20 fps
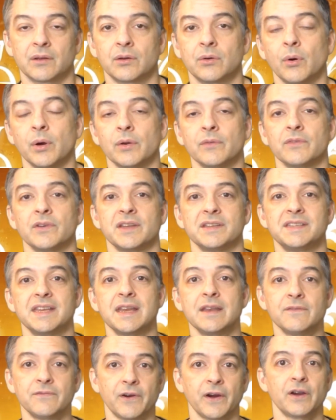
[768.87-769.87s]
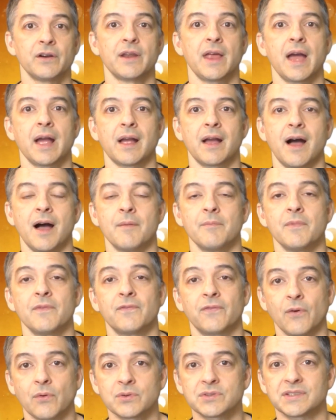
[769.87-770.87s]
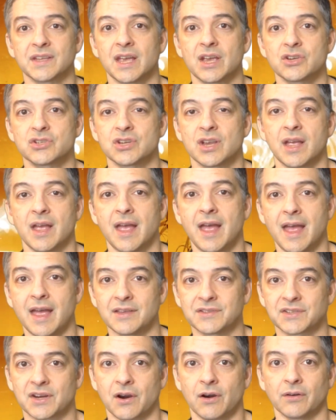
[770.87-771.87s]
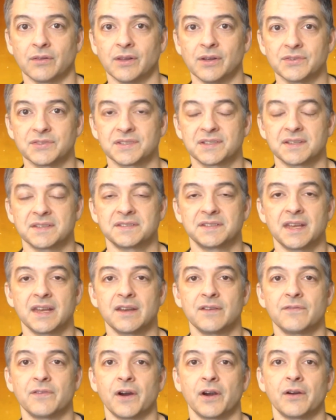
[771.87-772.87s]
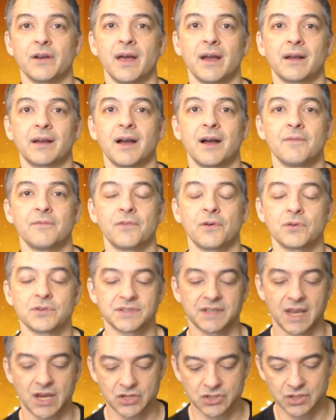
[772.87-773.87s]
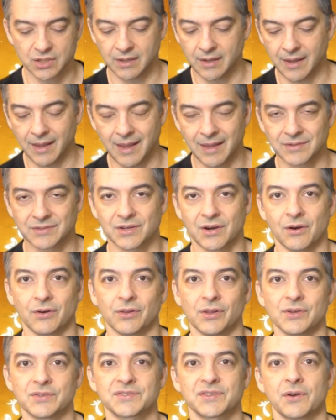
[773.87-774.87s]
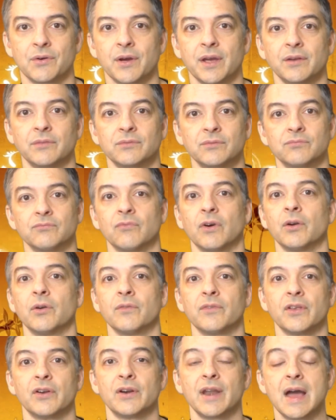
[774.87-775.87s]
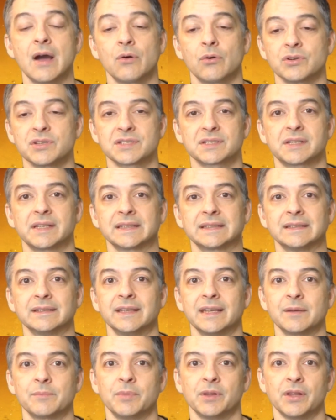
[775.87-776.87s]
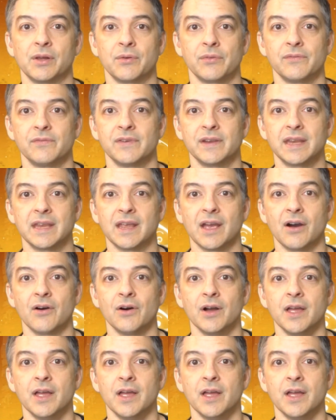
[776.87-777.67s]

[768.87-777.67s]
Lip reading: Go on over to datingfire.com/Ask Carlos. It's datingfire.com/Ask Carlos. Go ahead and run over there now or just click the link below the video.